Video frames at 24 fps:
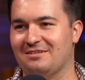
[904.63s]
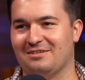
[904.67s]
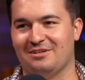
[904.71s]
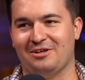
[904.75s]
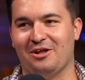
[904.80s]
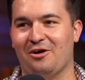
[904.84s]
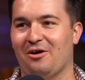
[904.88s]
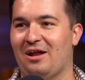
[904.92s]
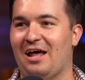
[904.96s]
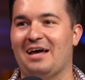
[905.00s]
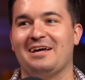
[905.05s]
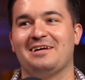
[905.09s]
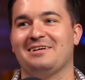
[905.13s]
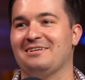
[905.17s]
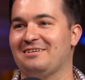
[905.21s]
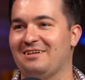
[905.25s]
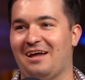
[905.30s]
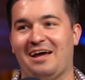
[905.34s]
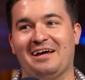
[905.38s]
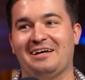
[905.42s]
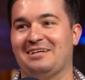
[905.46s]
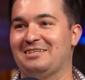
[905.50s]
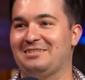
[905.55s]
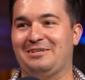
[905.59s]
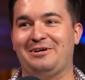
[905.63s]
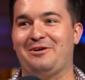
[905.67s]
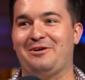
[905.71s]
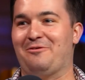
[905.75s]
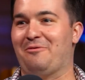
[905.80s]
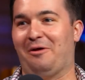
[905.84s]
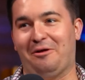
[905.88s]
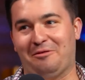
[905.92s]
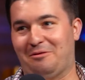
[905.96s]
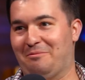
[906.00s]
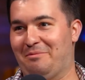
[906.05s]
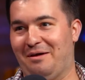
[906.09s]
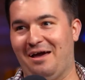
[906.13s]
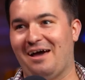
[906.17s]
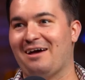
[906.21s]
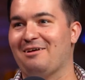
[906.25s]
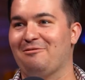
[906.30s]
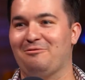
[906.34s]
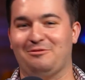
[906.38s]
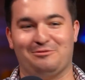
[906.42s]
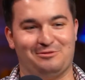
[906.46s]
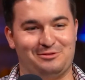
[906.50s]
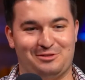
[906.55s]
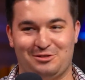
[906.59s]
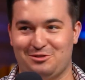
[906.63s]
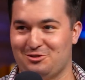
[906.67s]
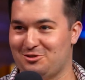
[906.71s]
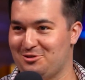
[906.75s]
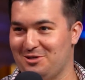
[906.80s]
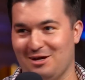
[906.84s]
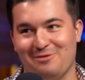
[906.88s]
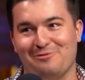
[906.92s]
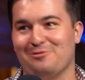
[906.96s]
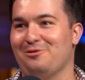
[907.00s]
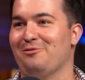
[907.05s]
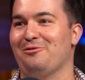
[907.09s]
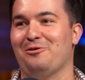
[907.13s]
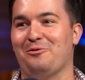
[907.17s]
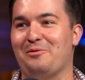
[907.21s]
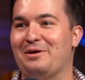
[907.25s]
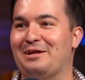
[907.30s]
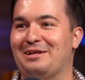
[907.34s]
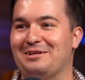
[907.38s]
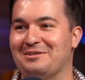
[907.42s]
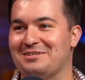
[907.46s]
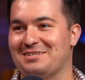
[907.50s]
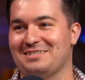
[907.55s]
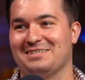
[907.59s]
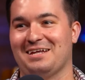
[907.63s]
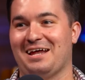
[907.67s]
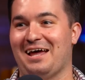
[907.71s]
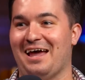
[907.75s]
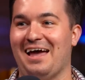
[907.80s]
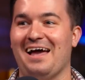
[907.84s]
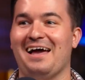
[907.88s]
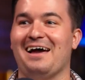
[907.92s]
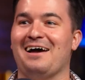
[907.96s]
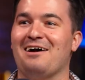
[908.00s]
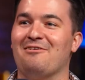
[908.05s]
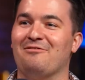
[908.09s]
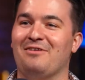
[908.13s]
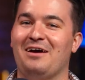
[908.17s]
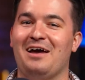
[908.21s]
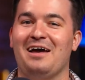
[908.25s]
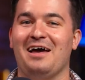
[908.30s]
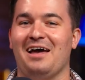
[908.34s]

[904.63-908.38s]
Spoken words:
You know, and I can tell you right off the bat, several of the weaknesses that I have.